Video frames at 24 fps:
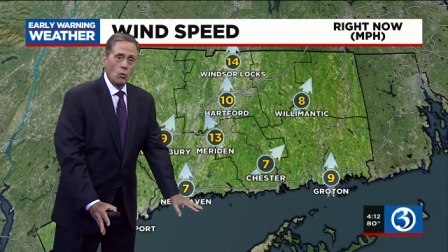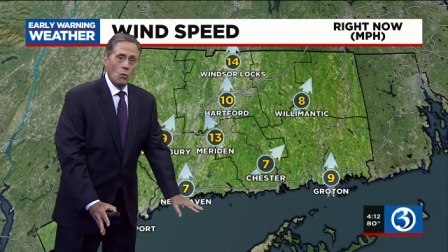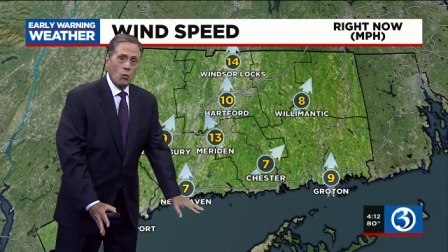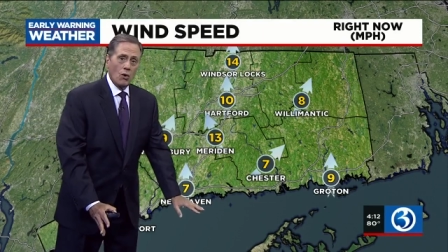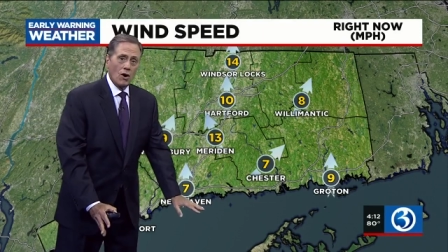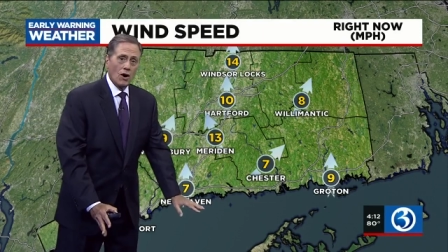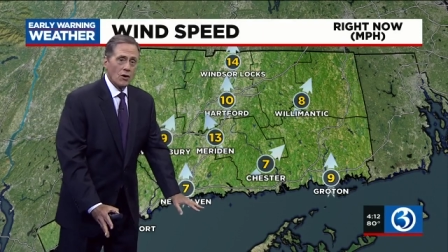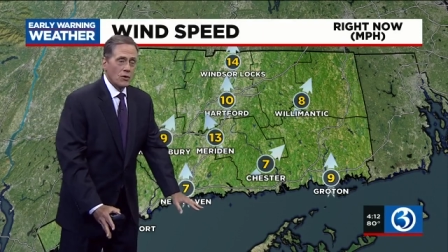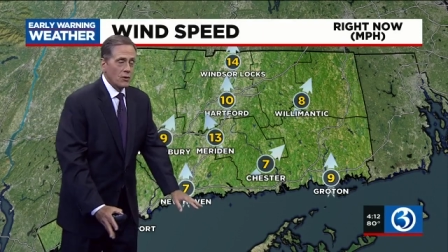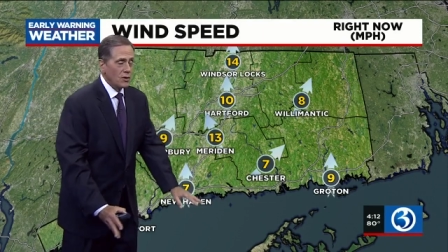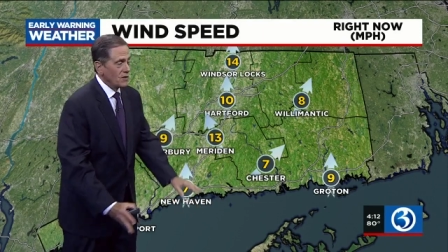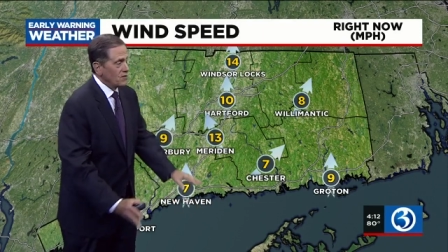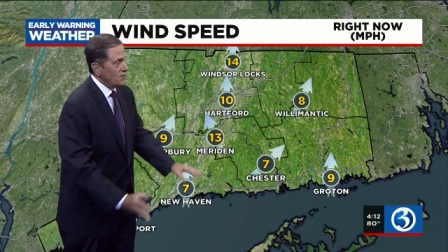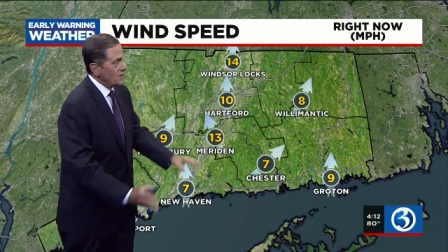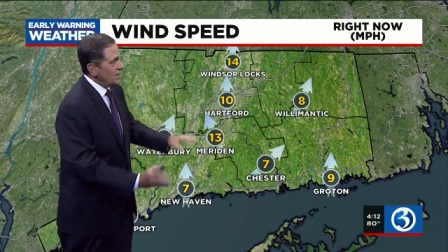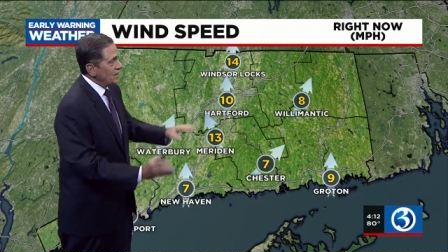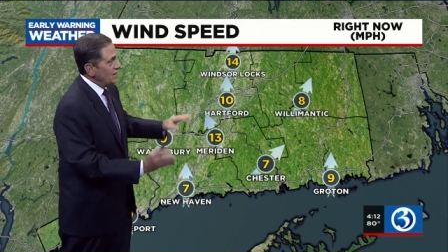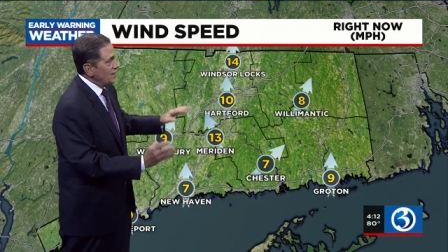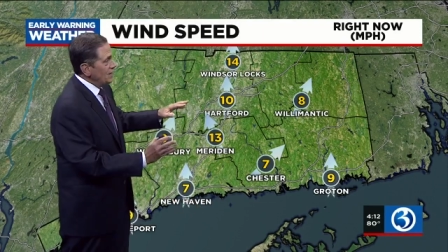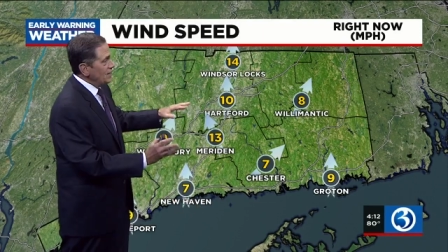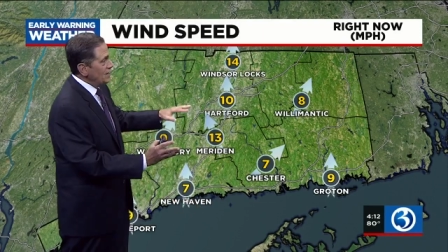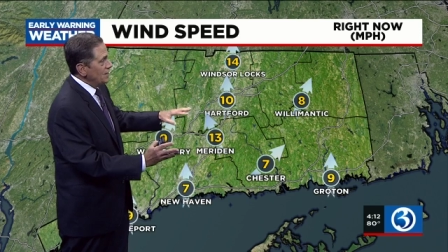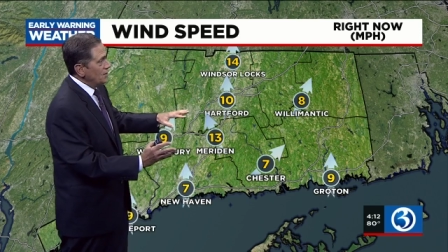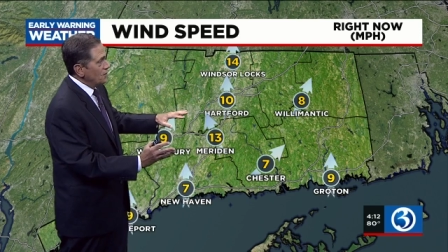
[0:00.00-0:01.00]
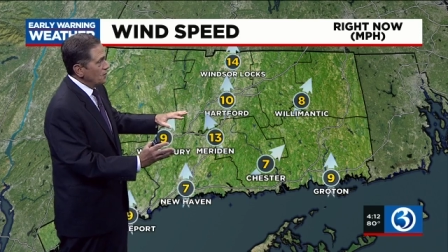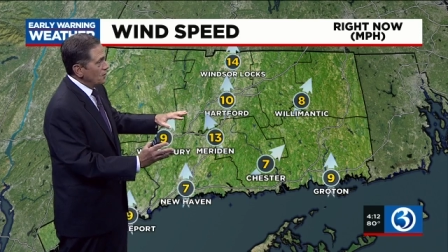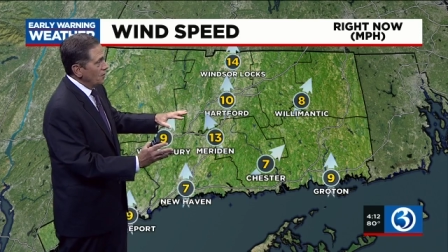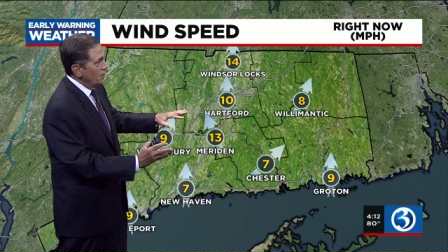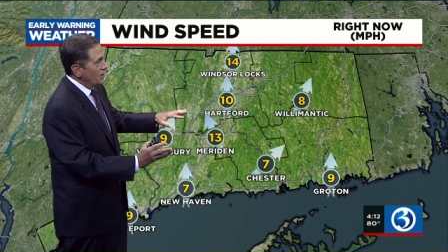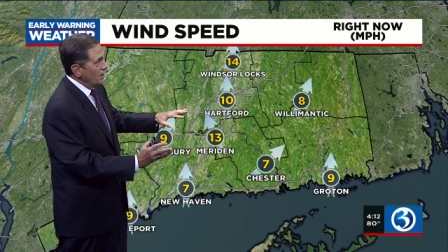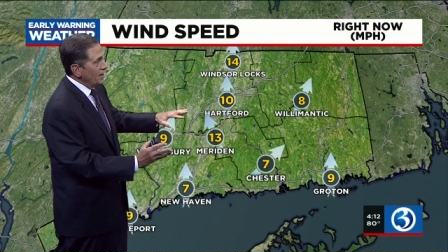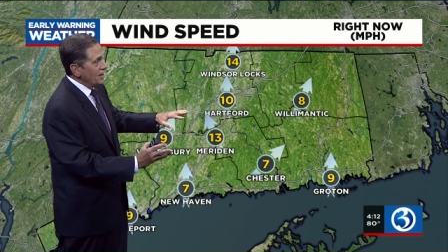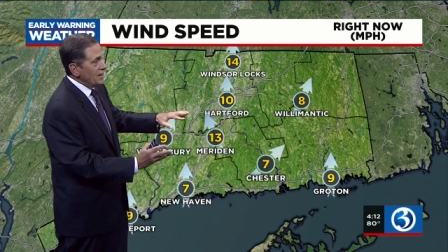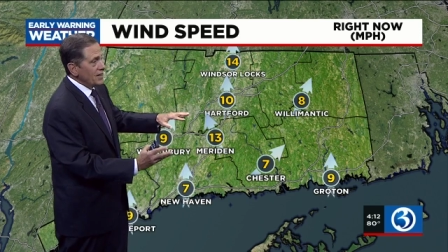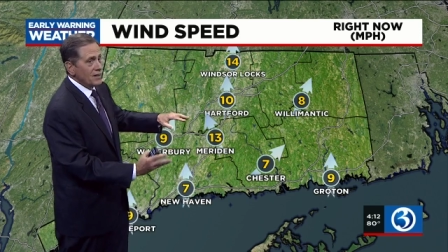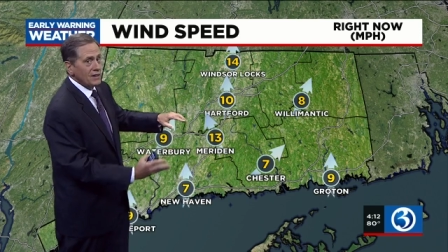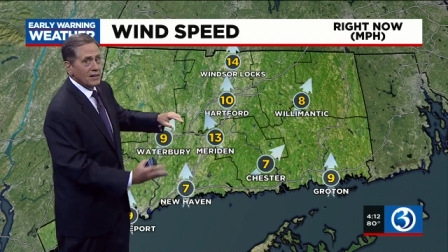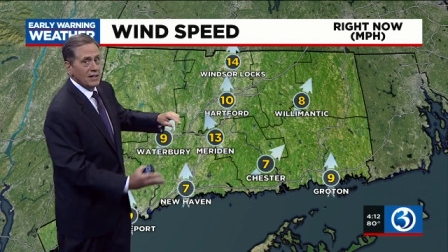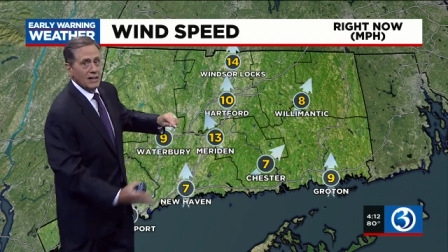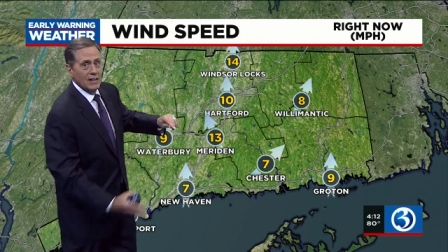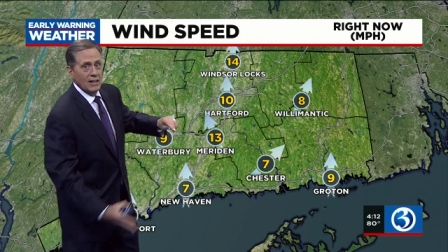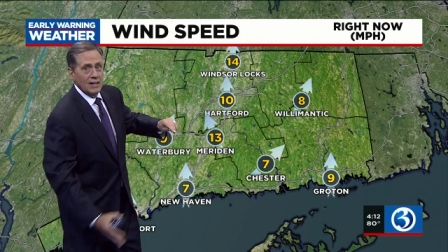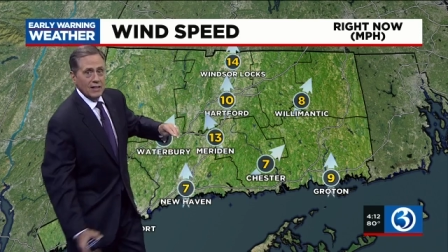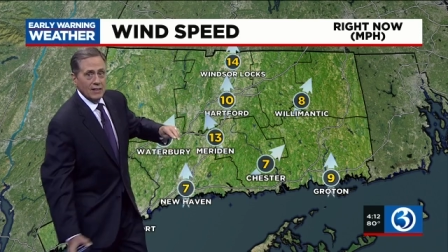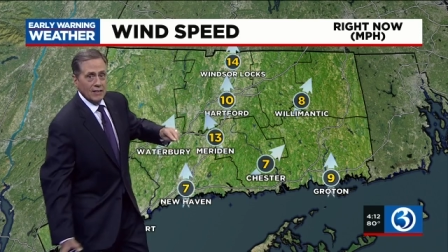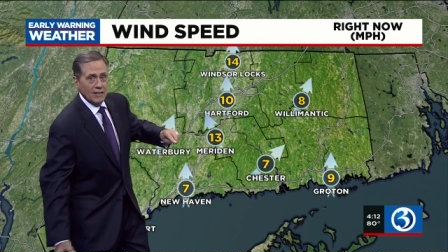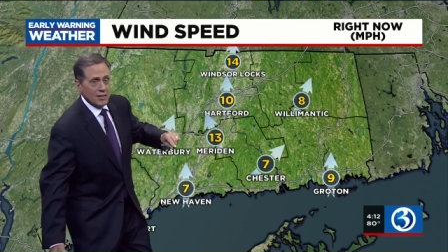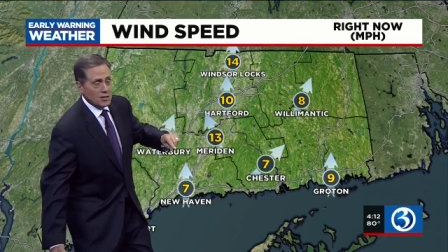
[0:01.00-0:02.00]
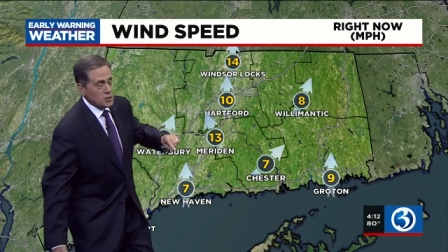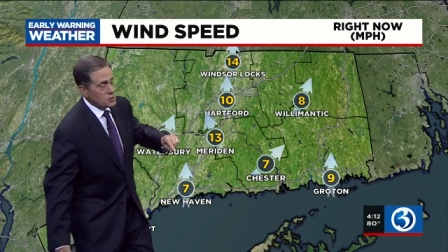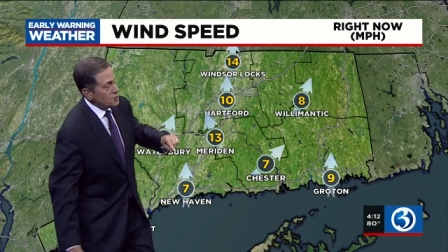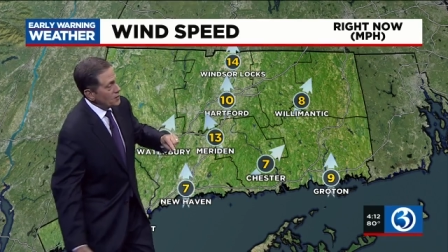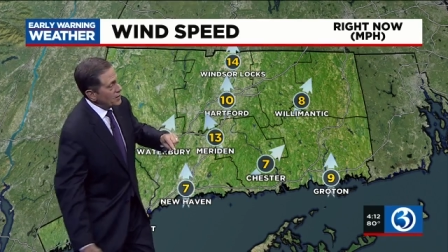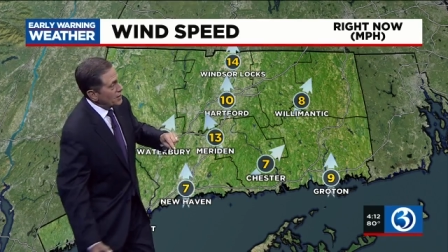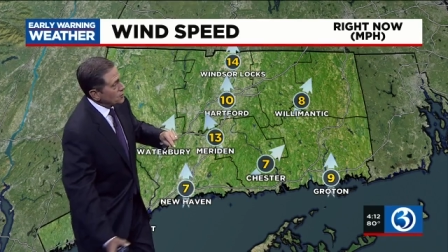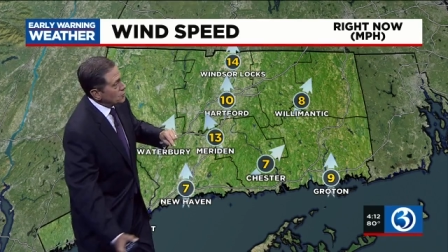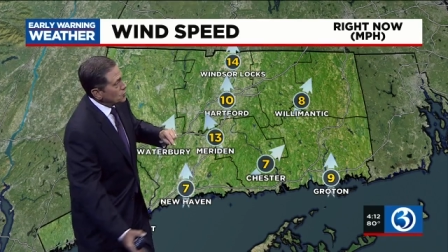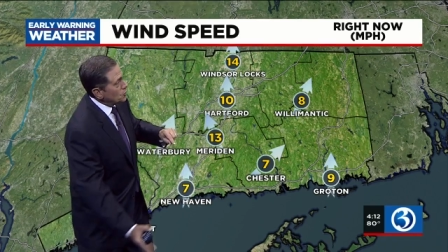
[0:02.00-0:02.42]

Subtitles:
water and the heating of the land, that's when that